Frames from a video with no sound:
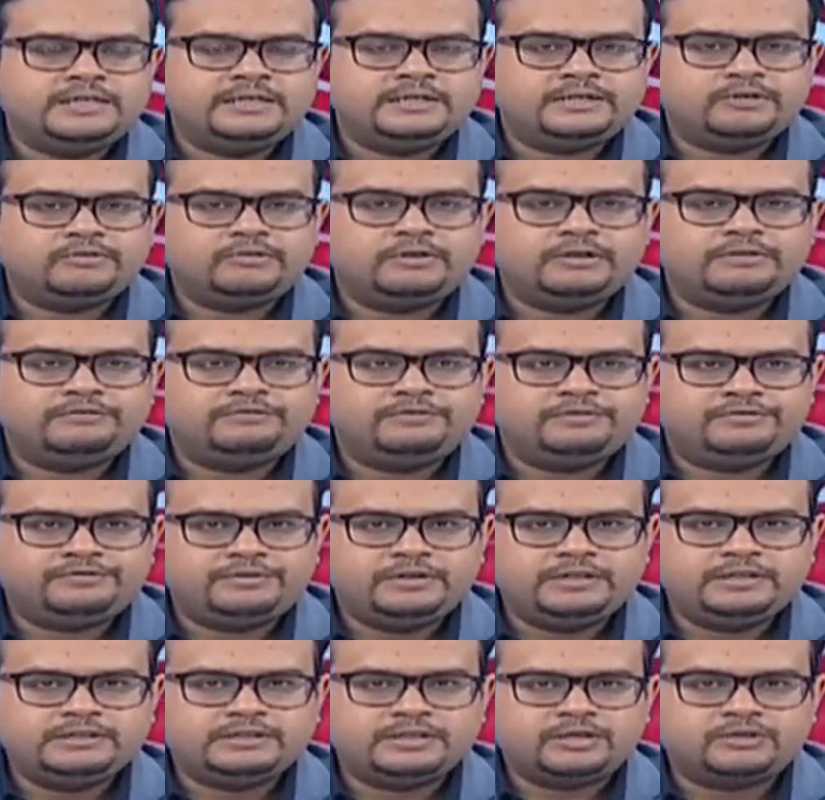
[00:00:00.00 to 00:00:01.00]
including
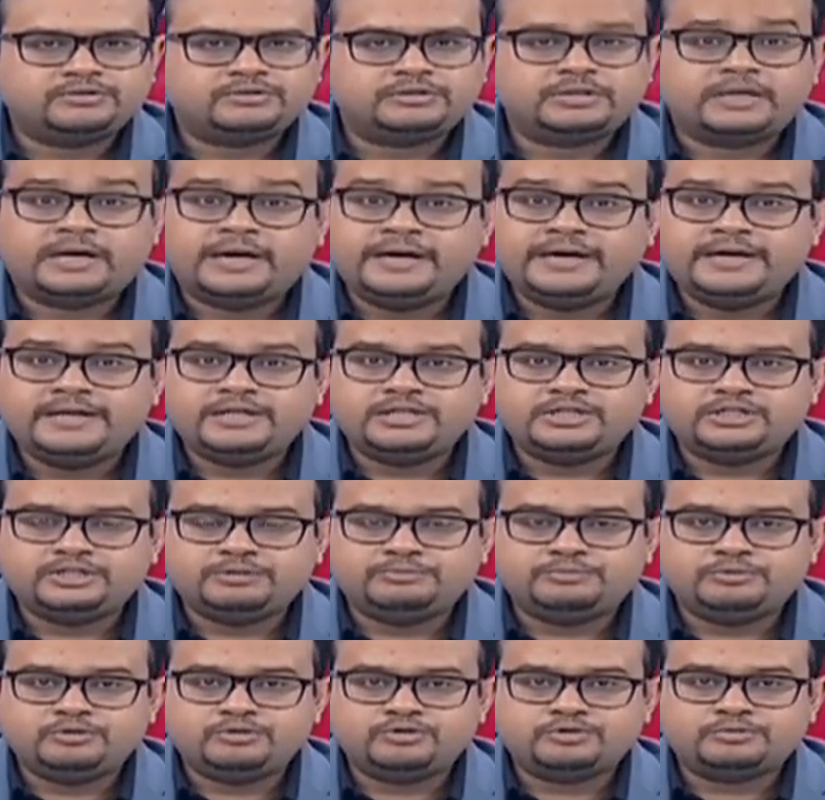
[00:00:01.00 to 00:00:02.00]
15,000 high-end
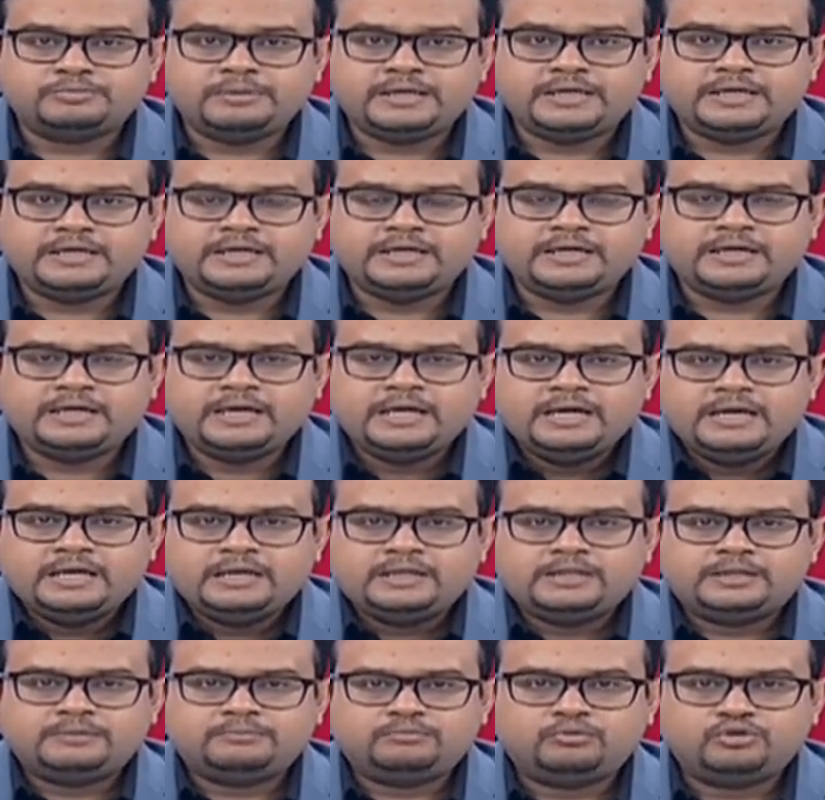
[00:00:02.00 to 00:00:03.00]
GPUs, making it
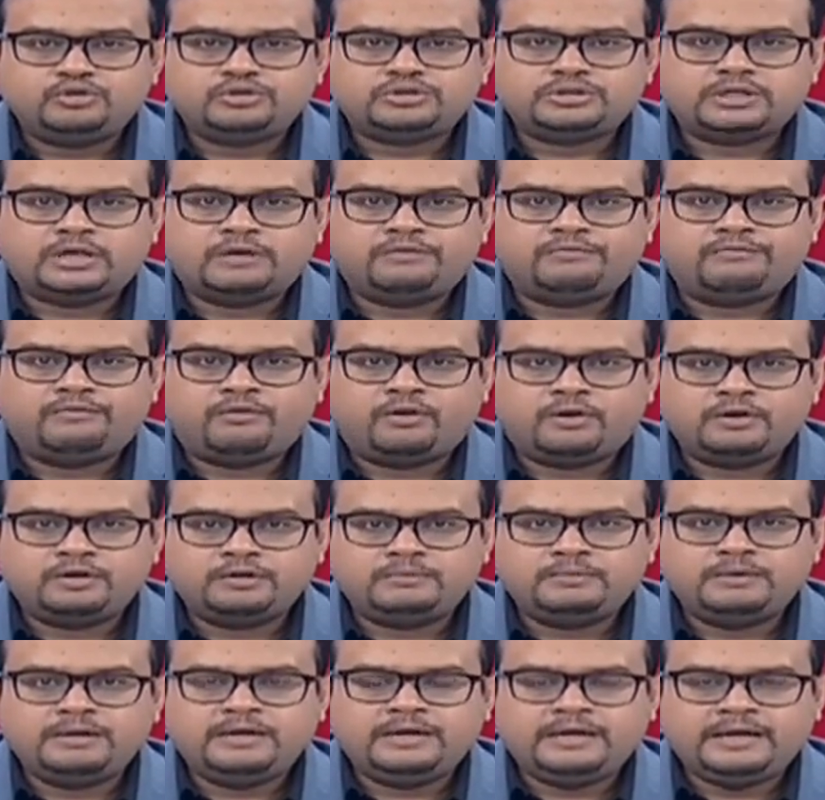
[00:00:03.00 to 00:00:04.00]
the most
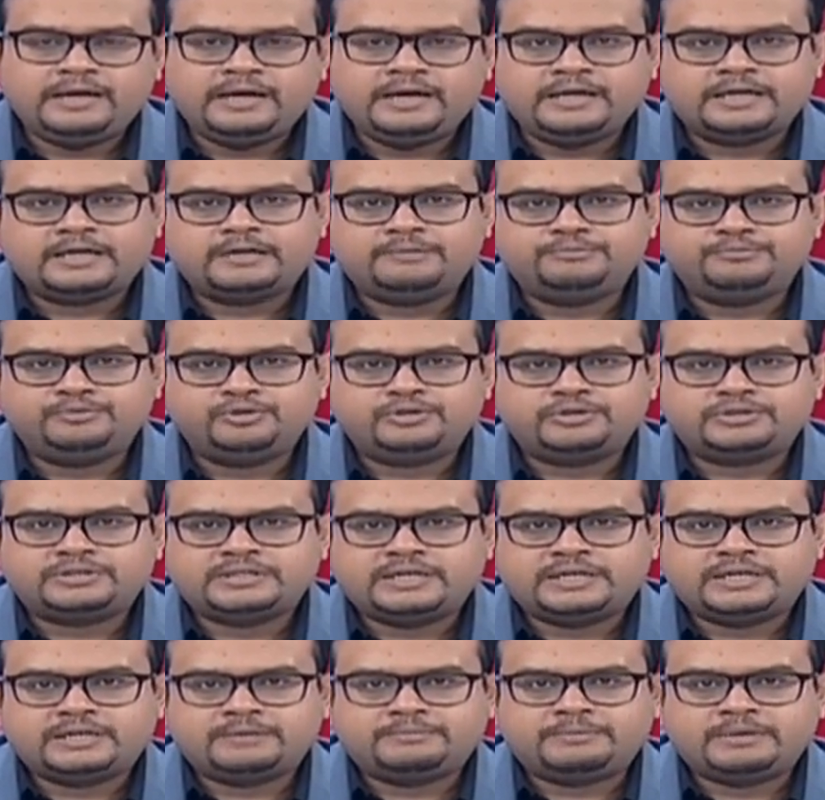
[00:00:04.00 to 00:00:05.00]
affordable AI compute
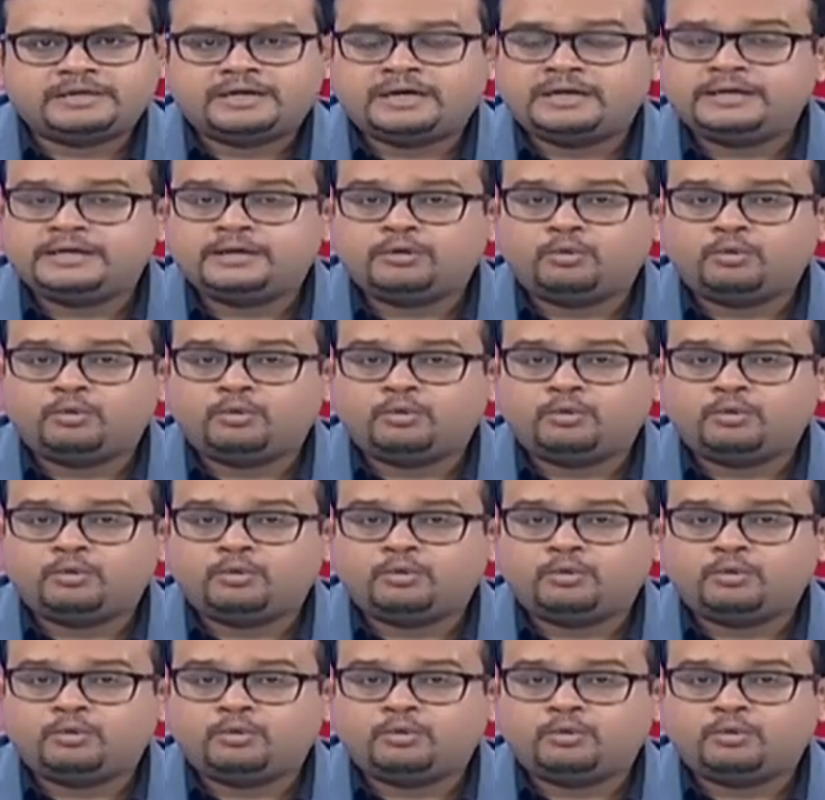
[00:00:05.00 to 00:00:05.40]
setup at under